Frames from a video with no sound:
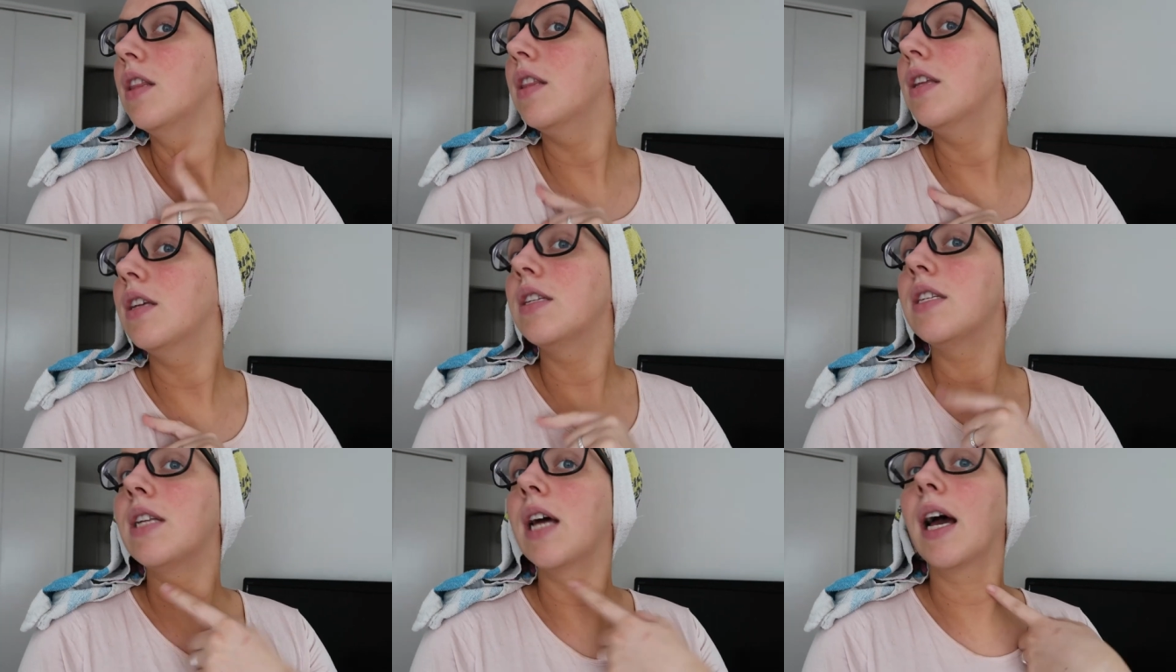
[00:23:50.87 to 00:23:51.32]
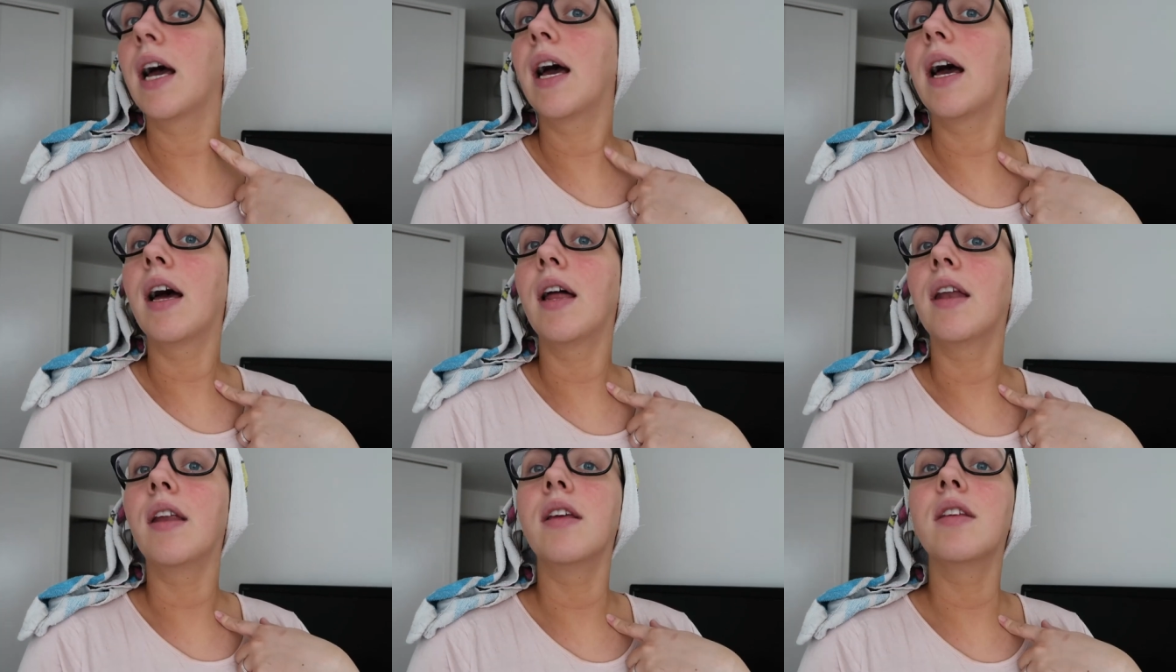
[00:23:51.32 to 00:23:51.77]
This
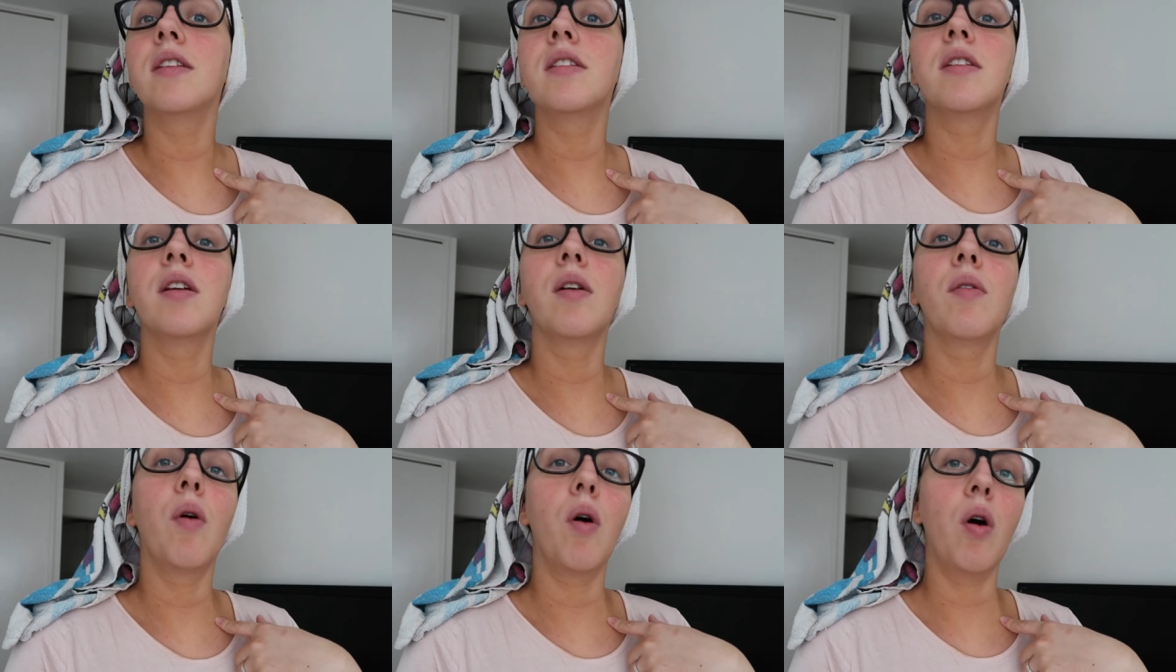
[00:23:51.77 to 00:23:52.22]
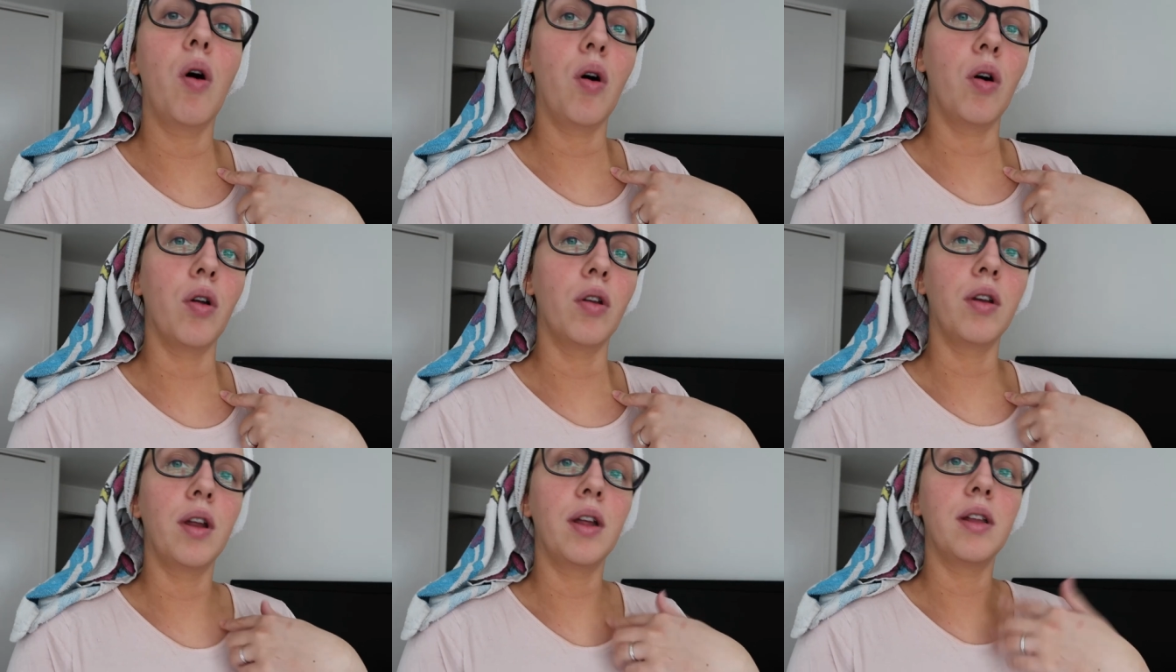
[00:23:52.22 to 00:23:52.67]
tan is still
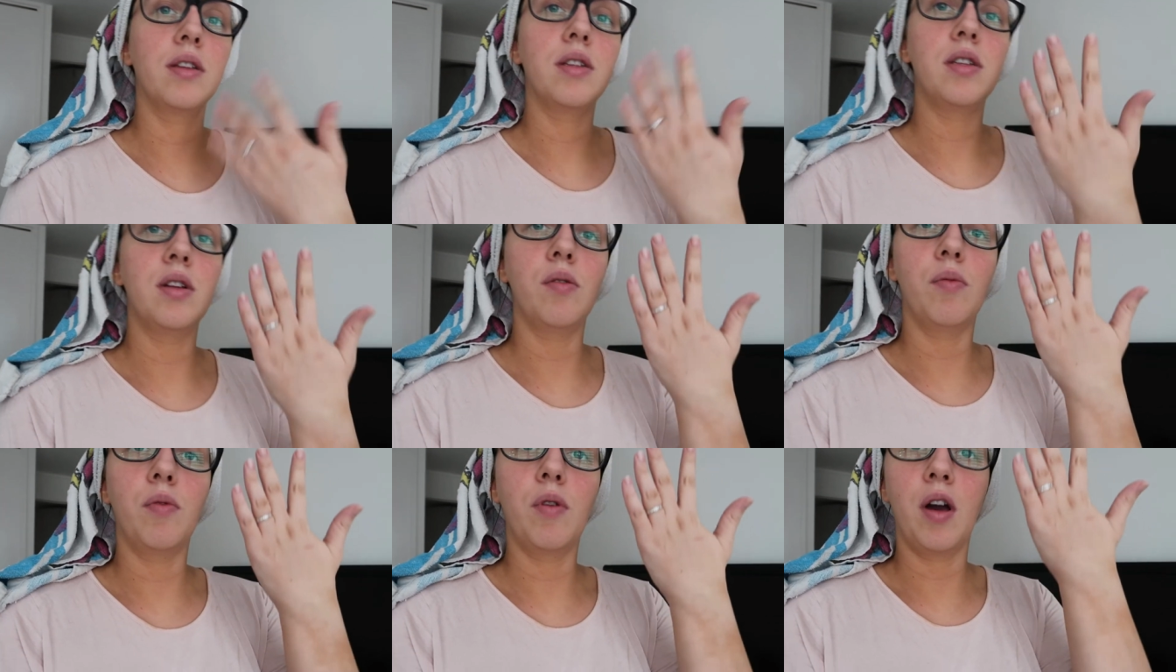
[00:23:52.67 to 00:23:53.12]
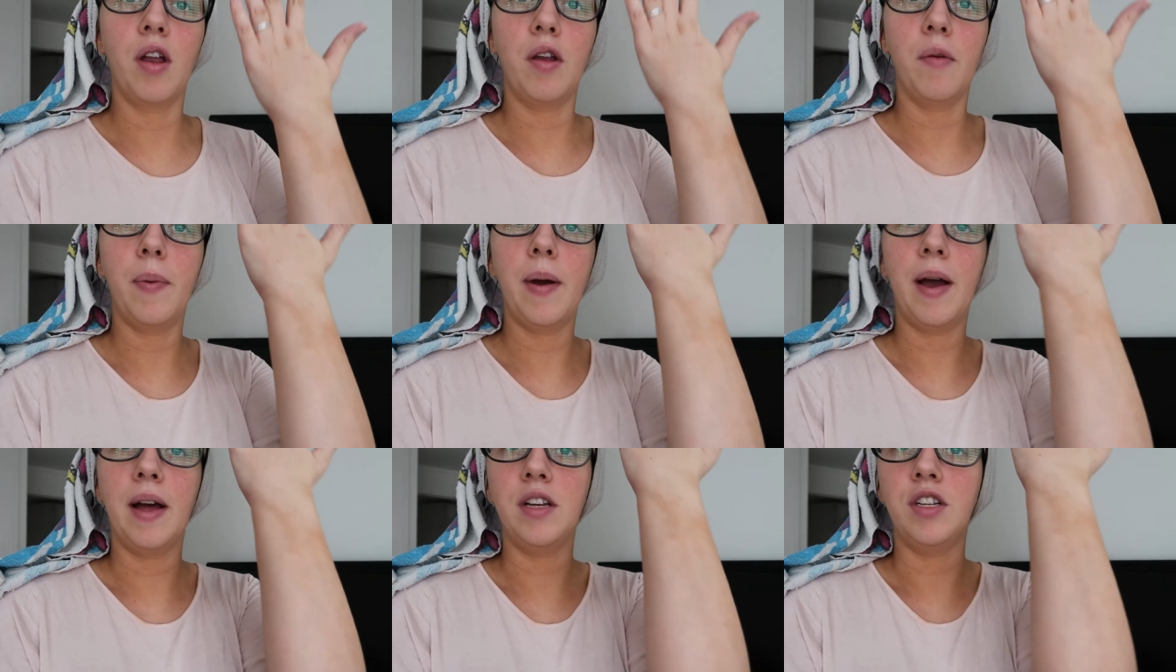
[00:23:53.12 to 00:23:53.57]
on and still kind
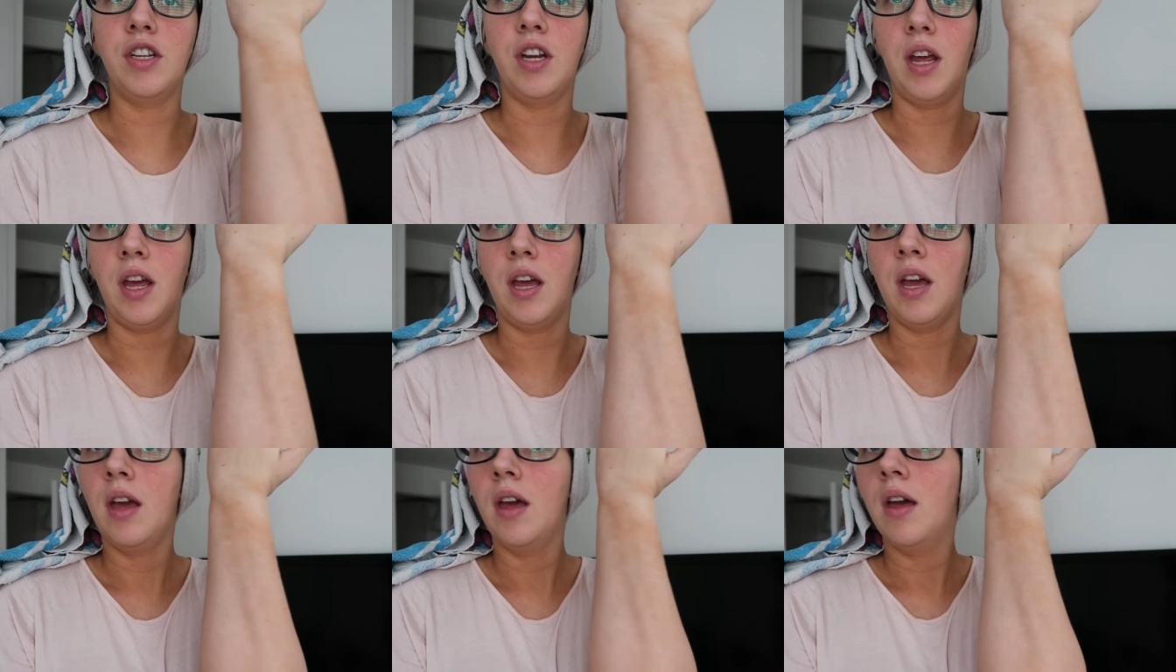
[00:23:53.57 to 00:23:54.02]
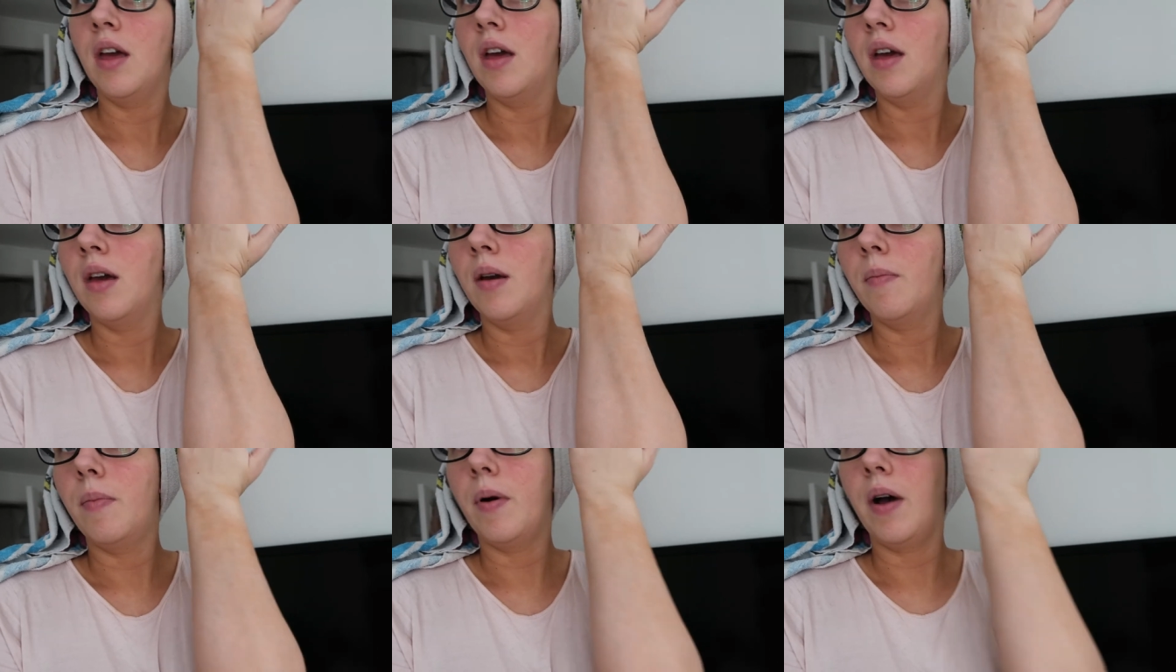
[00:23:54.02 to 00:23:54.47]
of patchy
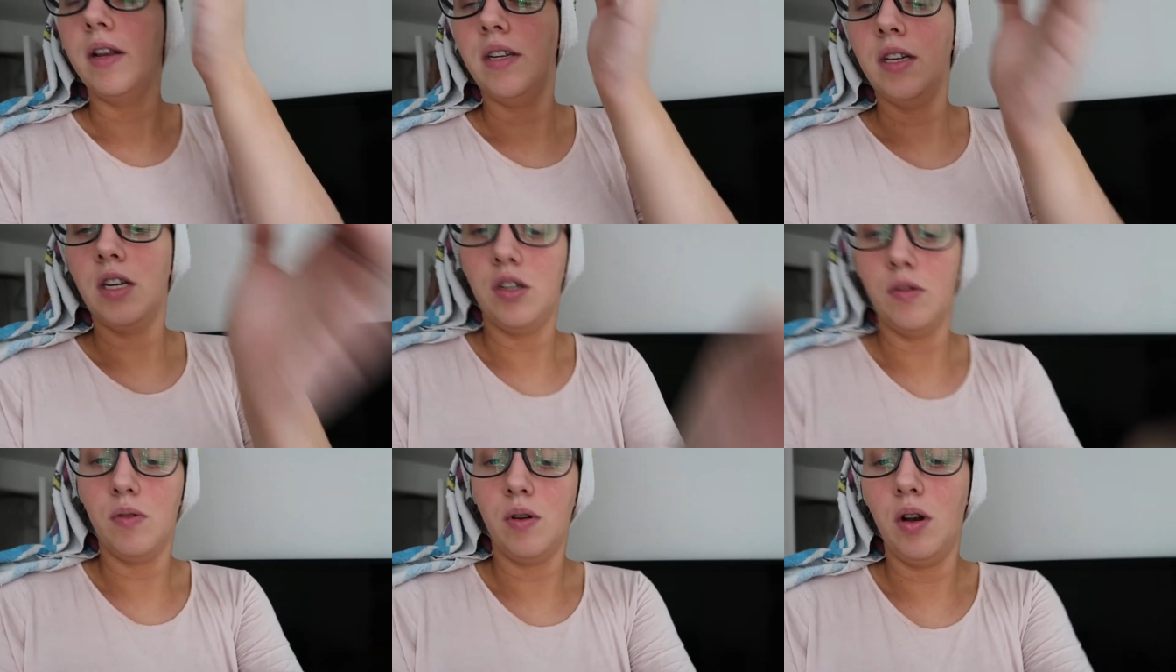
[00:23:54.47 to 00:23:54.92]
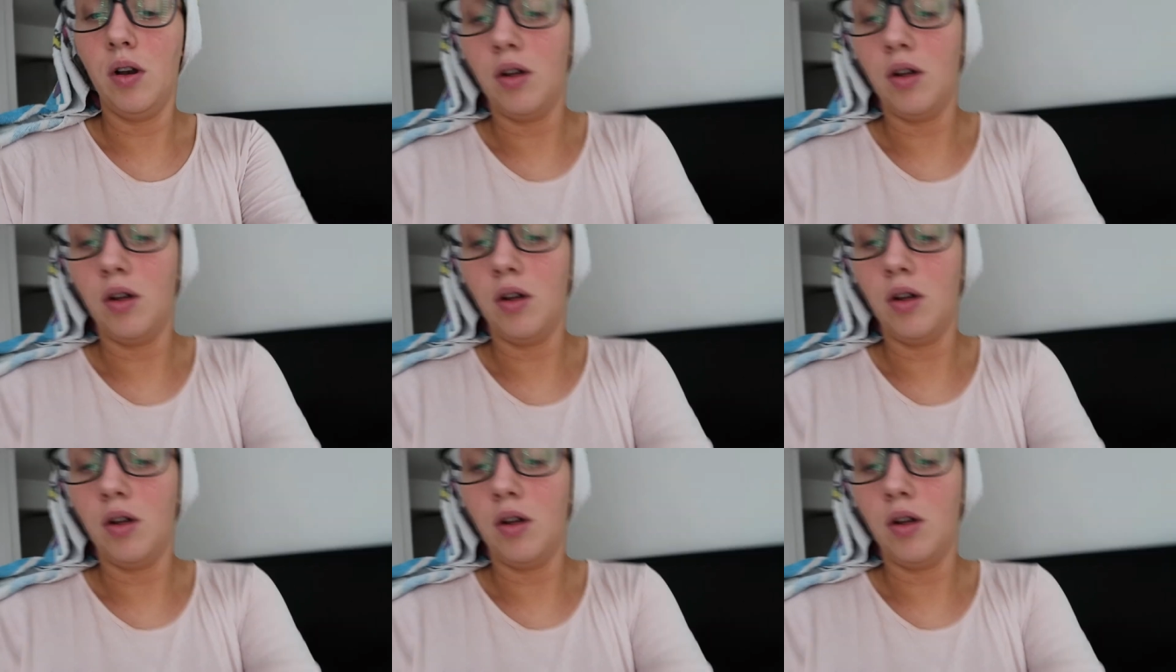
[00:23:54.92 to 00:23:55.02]
but I did do a